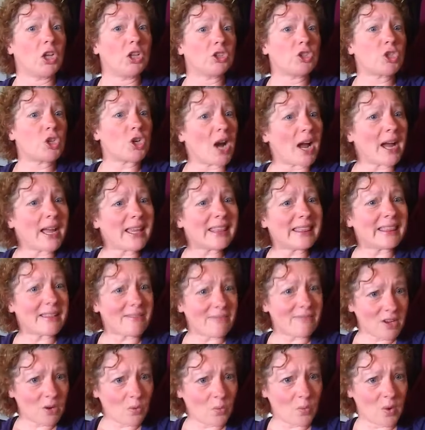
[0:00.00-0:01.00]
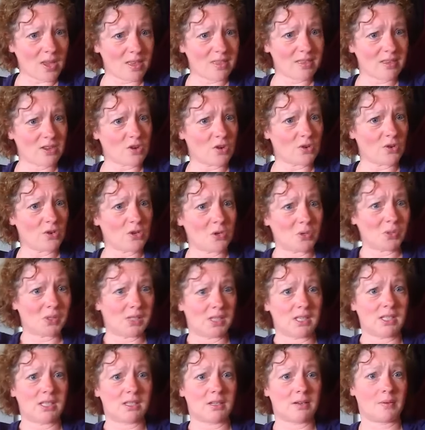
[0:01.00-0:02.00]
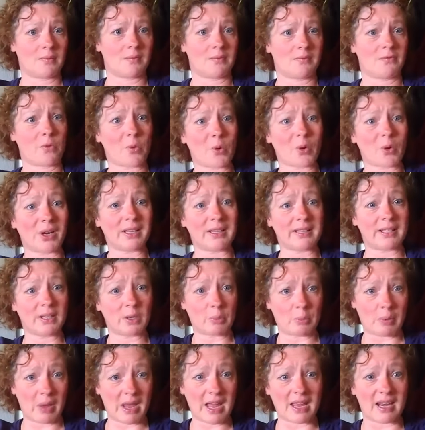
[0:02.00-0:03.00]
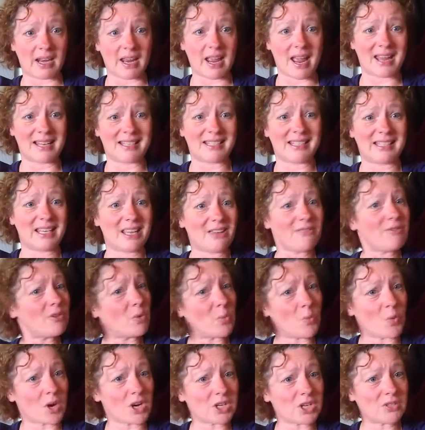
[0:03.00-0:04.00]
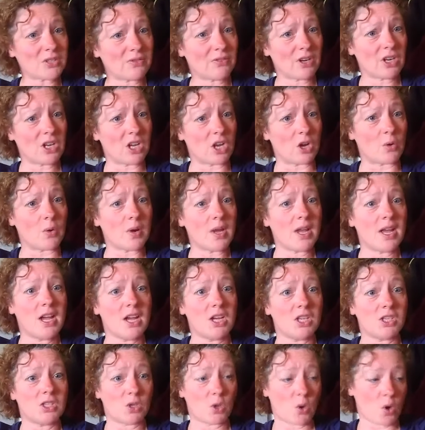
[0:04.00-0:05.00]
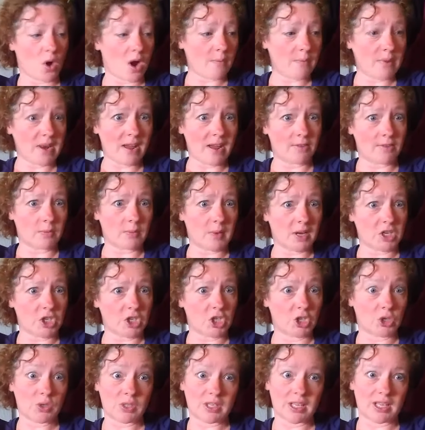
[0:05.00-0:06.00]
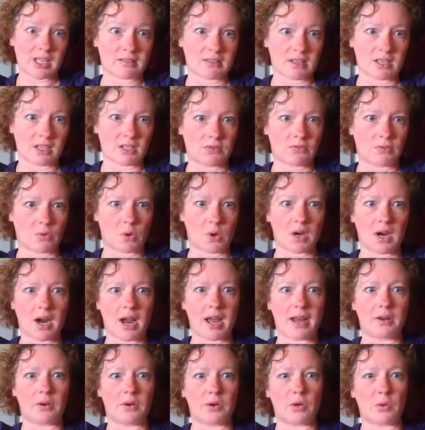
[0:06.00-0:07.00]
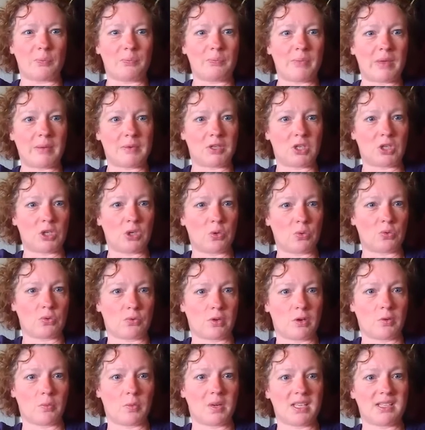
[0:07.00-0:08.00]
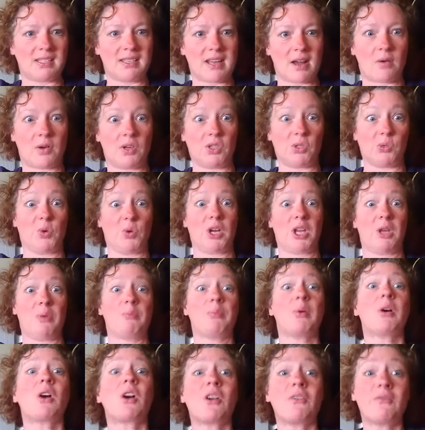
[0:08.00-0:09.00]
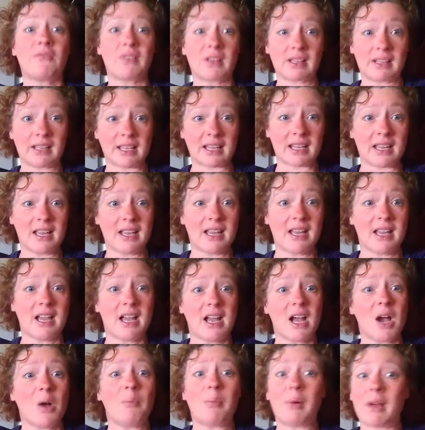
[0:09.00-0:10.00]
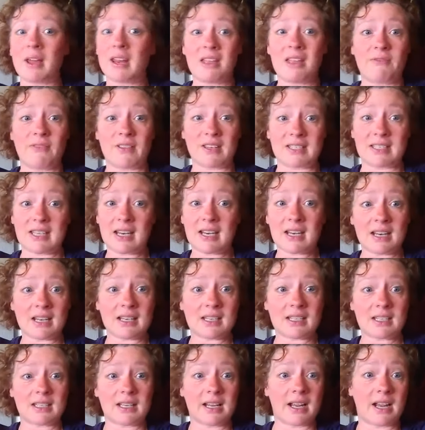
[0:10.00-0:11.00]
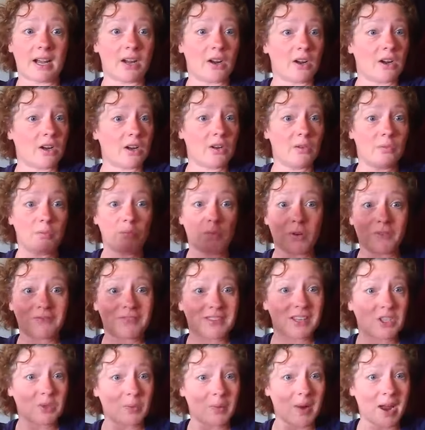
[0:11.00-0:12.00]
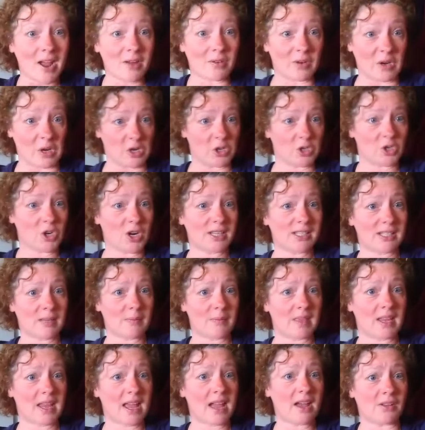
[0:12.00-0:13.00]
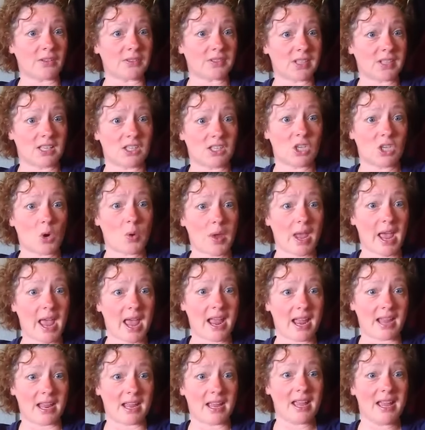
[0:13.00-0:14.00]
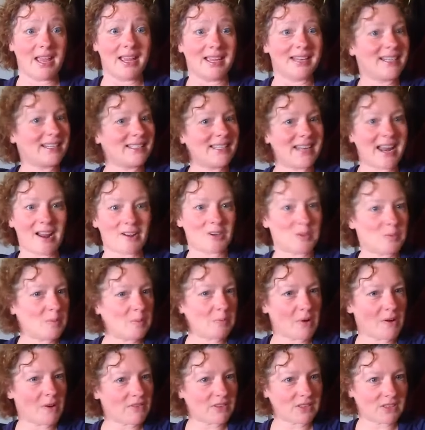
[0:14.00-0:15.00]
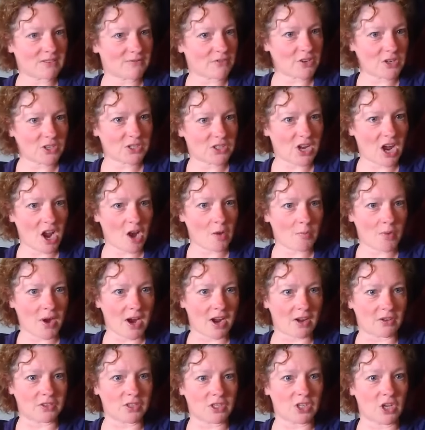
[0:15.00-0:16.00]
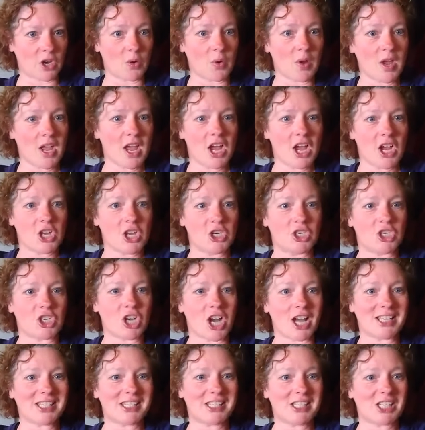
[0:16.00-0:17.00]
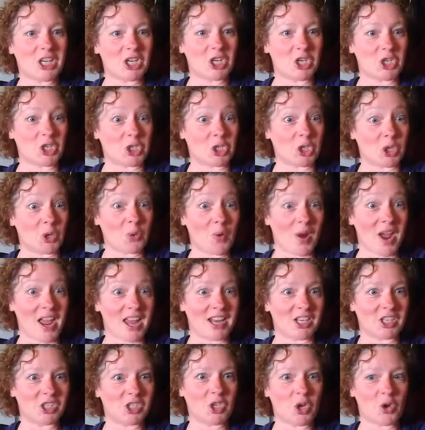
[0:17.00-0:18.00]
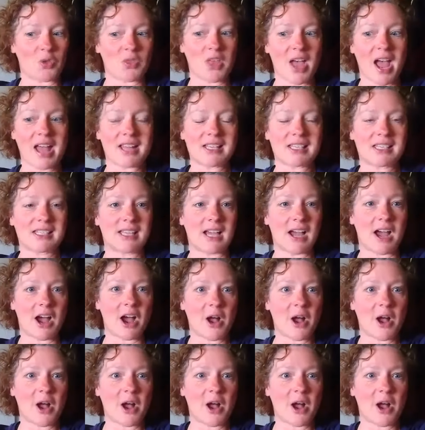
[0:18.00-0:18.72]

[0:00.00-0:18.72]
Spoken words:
try living with your new system for a little bit and see if it works for you. So I've been having my shoes this for, I don't know, maybe 2-3 weeks now, and it's working perfectly. But if it didn't, move things around. Try something else. It's okay. It doesn't have to be perfect the first time around. So just do it. So that's